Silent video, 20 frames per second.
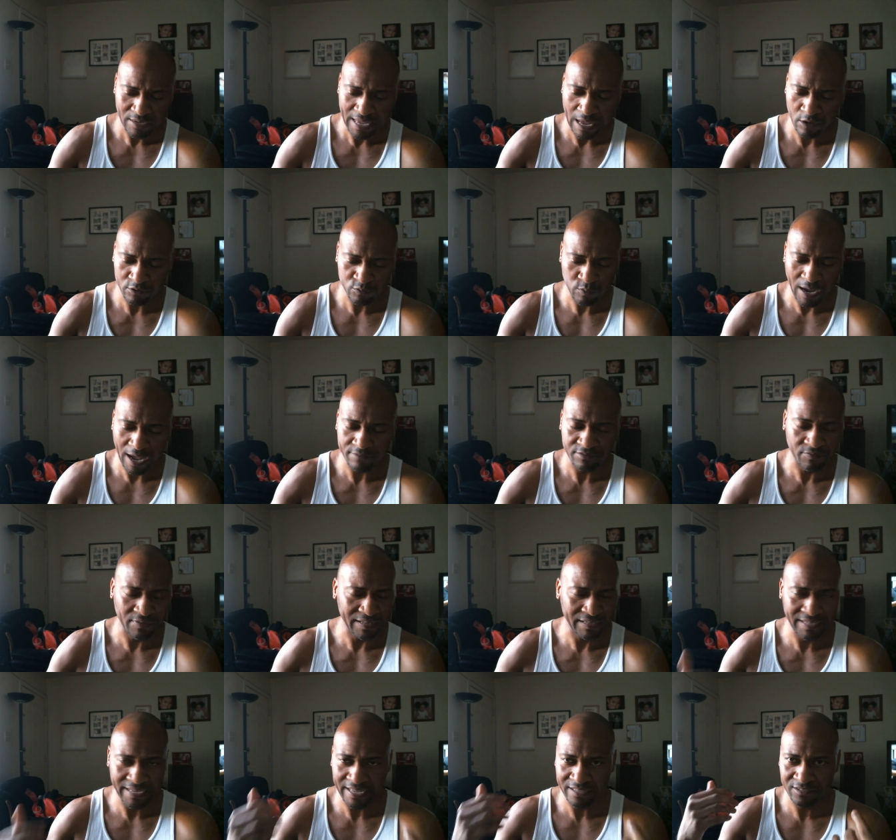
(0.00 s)
Housewives of
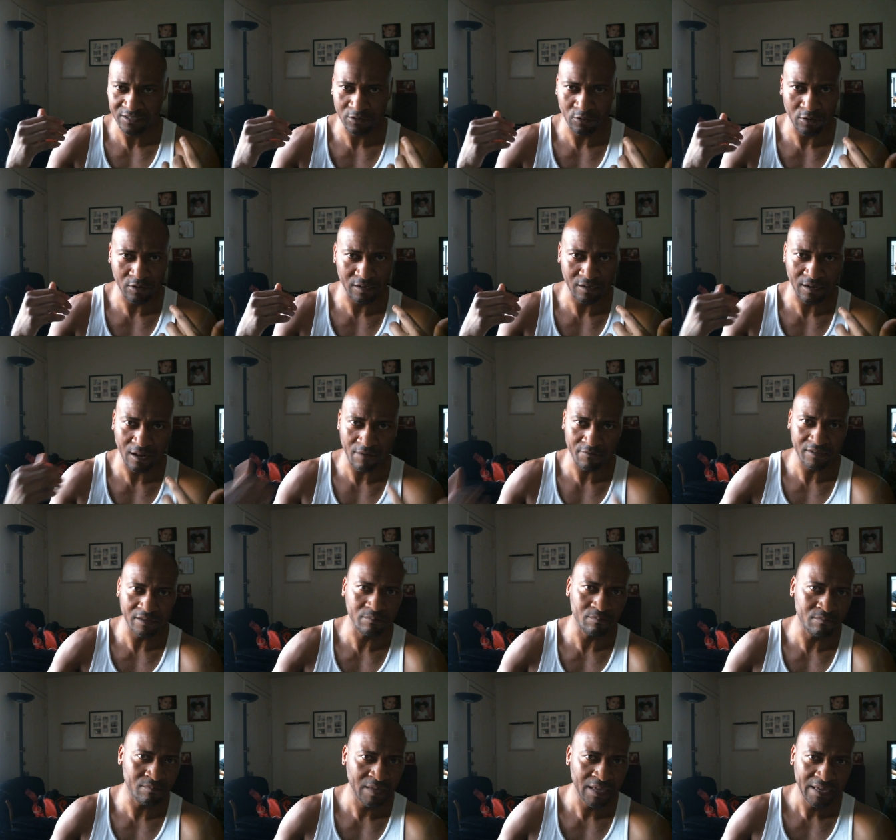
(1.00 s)
Atlanta, or
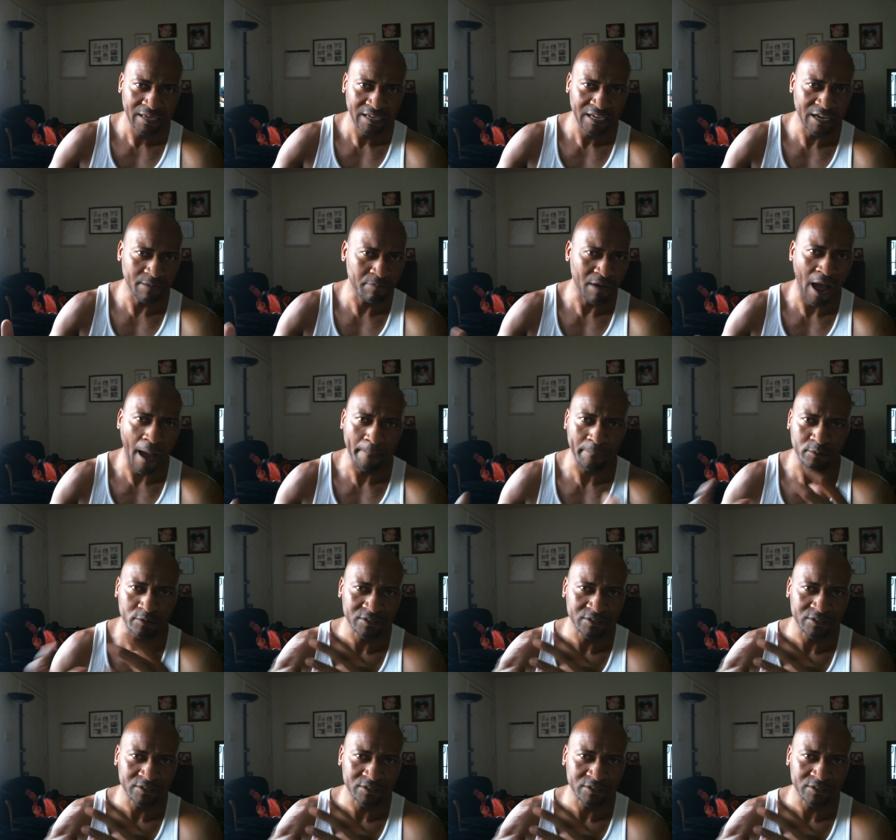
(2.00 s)
Lovin' Hip Hop,